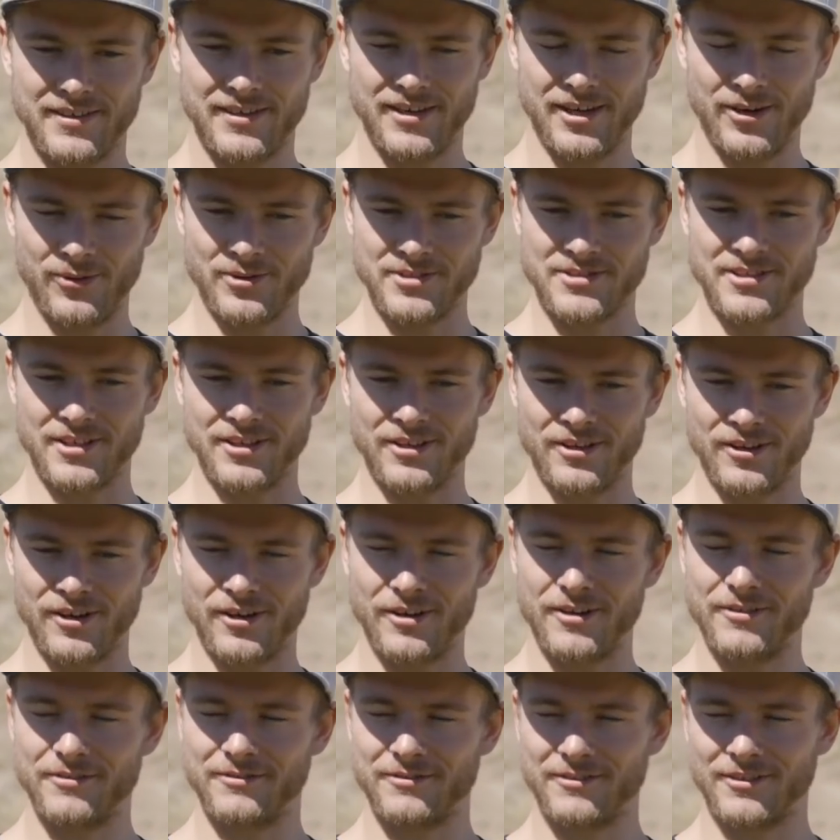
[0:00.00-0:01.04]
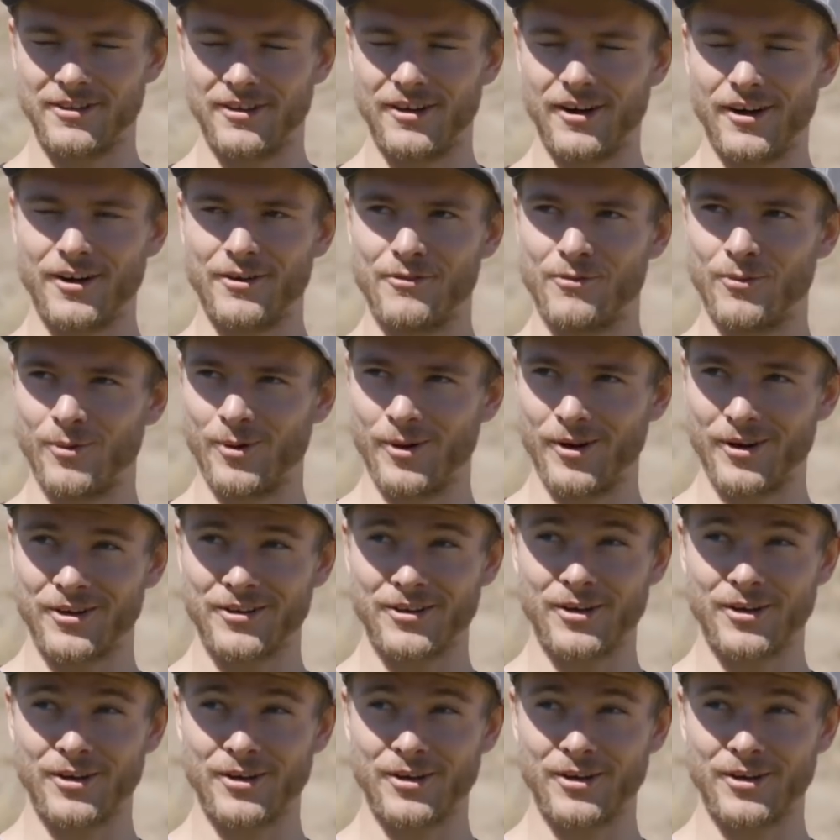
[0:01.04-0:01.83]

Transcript: It was a lot of lot of work,